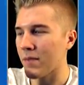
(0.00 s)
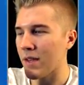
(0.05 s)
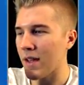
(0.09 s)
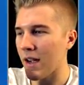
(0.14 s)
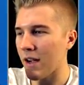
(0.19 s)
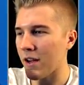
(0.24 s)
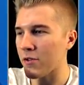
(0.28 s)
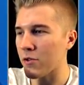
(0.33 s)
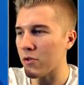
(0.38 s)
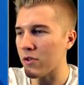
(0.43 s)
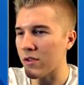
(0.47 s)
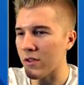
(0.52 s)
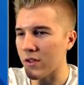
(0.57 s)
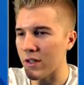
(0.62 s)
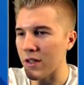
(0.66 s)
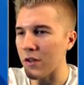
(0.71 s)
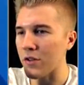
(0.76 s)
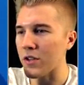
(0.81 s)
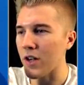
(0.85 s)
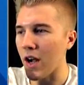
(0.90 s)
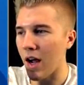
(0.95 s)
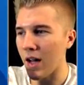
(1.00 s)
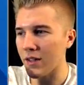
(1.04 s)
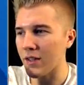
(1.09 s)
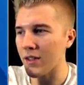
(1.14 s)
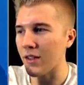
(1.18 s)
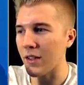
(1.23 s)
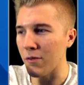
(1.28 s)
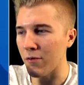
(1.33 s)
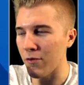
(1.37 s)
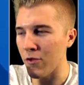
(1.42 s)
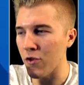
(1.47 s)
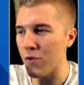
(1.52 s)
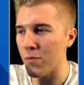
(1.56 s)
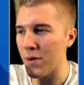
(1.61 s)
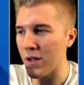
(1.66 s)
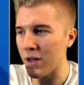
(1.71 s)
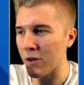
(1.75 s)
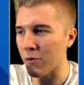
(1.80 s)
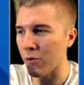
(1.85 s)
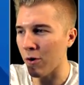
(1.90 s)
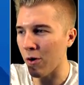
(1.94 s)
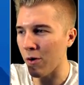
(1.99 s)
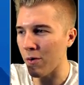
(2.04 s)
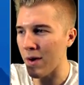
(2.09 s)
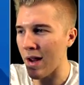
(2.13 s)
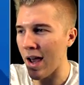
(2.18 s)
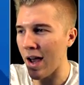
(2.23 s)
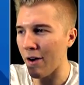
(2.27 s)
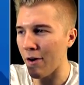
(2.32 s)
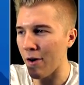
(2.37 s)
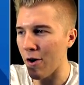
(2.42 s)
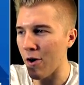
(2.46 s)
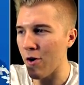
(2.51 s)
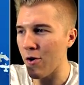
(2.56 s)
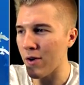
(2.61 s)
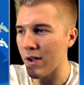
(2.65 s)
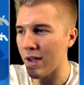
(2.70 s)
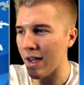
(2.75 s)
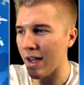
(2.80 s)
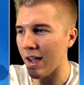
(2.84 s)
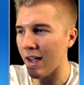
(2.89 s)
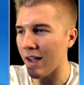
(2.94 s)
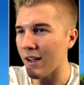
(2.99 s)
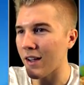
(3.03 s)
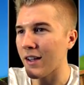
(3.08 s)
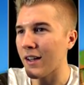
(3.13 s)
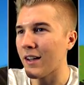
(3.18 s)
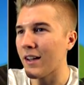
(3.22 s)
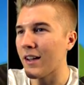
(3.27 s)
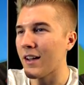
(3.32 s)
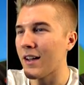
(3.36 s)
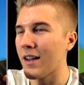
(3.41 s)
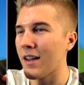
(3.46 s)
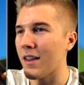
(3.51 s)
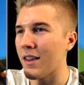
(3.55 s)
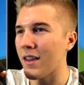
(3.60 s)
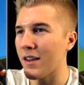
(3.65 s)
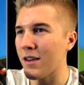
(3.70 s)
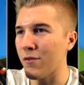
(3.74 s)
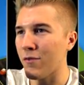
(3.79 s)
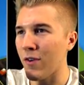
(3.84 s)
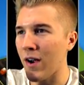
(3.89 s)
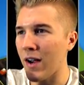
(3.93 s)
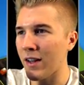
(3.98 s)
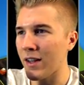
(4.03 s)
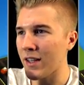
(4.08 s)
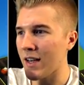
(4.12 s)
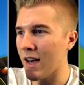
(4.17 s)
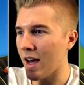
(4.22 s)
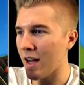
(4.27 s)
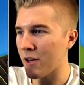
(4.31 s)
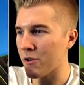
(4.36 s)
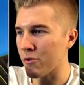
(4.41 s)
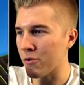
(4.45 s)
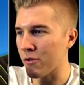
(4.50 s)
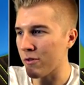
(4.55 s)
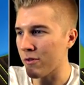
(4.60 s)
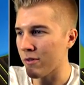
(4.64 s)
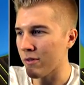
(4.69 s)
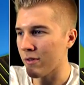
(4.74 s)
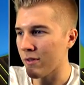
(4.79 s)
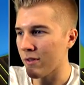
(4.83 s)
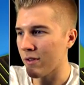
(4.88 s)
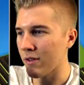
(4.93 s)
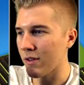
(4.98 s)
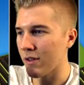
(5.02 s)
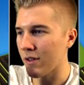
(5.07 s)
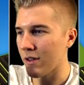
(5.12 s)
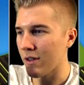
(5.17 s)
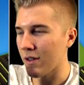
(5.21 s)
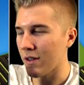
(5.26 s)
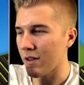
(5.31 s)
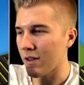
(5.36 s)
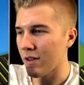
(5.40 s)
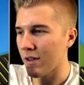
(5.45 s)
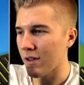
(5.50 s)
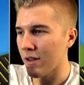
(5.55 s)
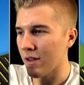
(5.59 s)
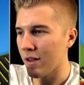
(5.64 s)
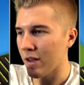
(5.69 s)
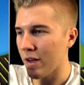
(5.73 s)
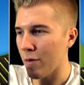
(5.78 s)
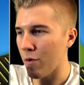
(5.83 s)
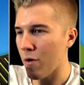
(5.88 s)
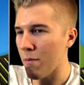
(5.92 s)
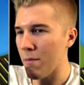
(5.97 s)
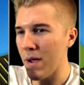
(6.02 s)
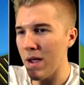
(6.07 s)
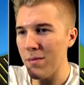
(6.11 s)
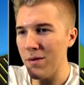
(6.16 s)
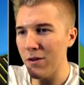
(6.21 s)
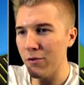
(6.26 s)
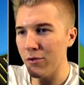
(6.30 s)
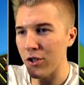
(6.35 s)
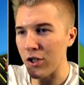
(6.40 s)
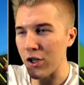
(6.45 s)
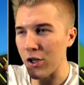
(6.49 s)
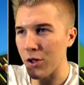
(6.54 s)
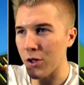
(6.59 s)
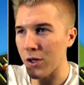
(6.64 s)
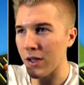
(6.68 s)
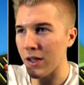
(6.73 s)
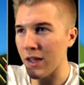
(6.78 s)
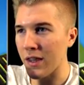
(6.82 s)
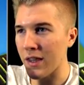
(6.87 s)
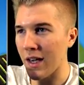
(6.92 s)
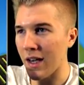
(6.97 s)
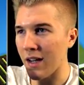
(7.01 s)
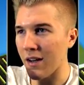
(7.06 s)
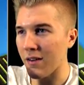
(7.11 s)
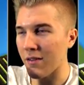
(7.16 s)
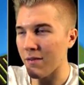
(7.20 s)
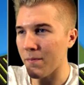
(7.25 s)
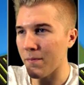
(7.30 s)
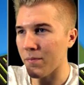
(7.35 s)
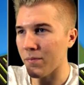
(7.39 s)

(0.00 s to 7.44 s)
Yeah, because there's there's constantly food being grown now. Okay, I think you finally got it, Drew. Oh, well, maybe it was a good thing that that